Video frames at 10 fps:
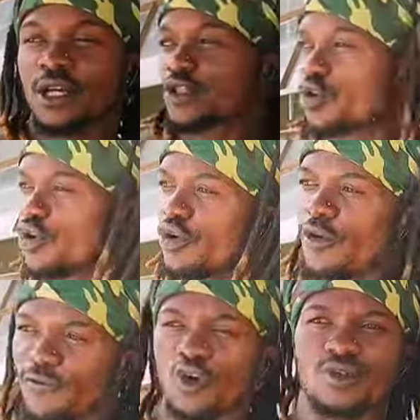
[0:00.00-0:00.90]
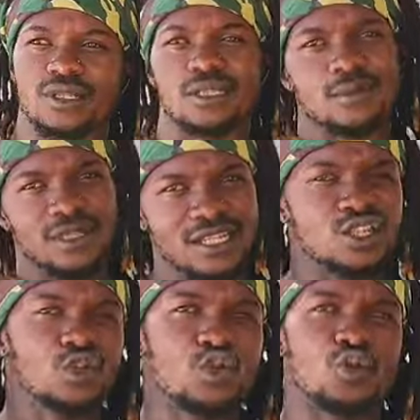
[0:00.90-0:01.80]
So of course
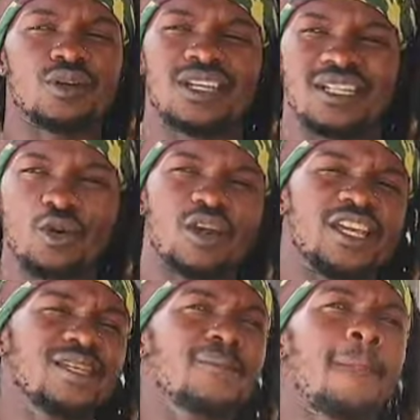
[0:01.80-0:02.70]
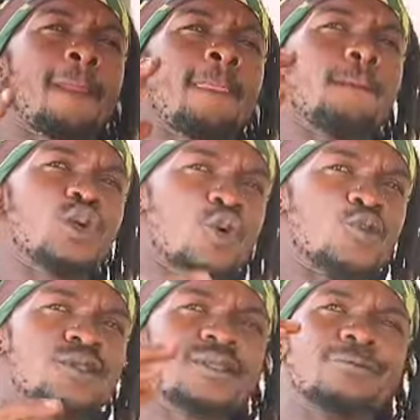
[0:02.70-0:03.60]
that's true in a way,
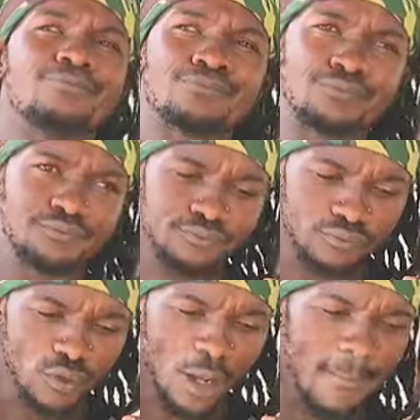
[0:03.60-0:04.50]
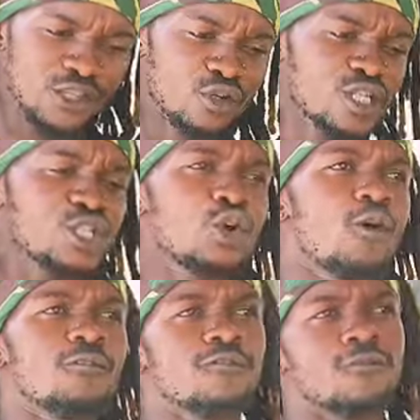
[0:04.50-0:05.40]
because majority
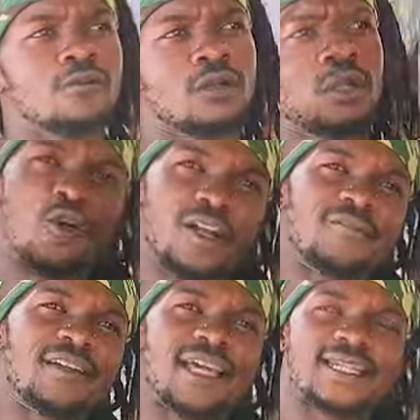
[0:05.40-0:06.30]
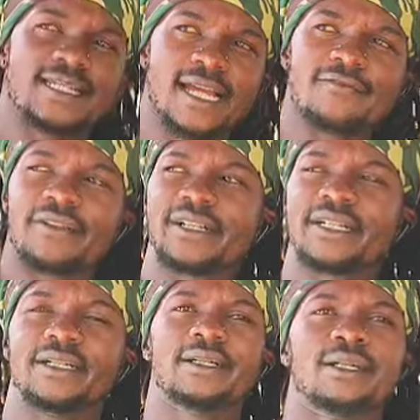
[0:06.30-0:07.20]
of whatever that is
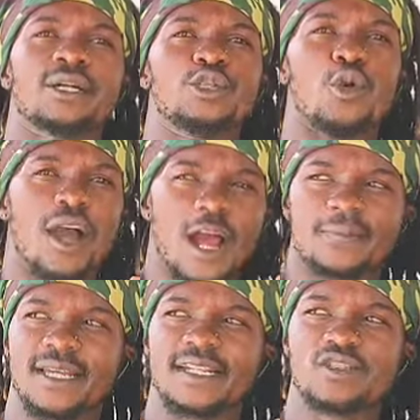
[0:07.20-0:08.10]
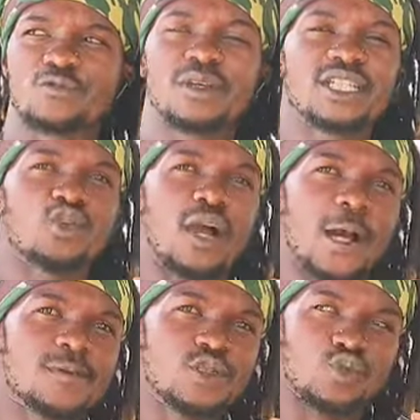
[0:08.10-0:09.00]
covering your abs, that is not making your
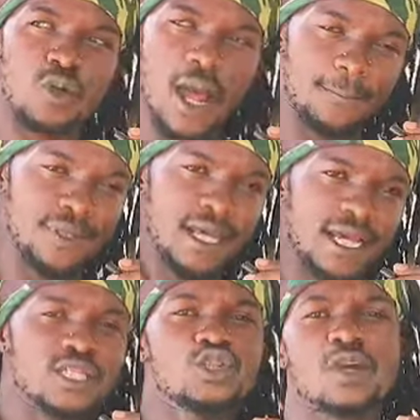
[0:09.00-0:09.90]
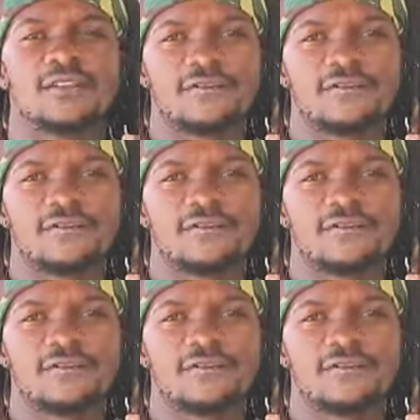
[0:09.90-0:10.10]
abs to appear, is usually